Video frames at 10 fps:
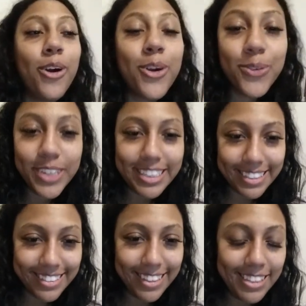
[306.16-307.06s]
her
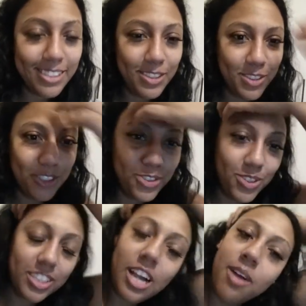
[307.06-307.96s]
weaknesses and her
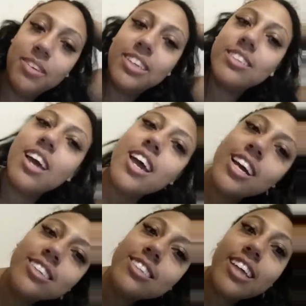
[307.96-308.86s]
shortcomings
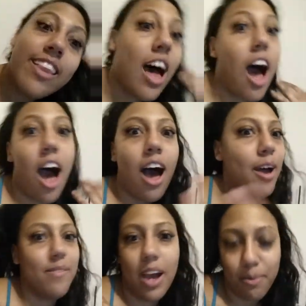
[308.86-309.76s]
and to say that
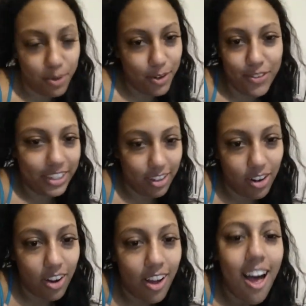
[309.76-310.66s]
I'm not perfect at
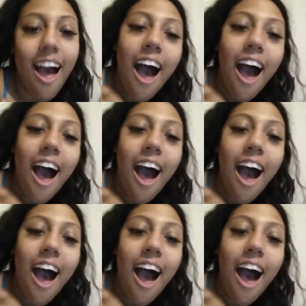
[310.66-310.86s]
all.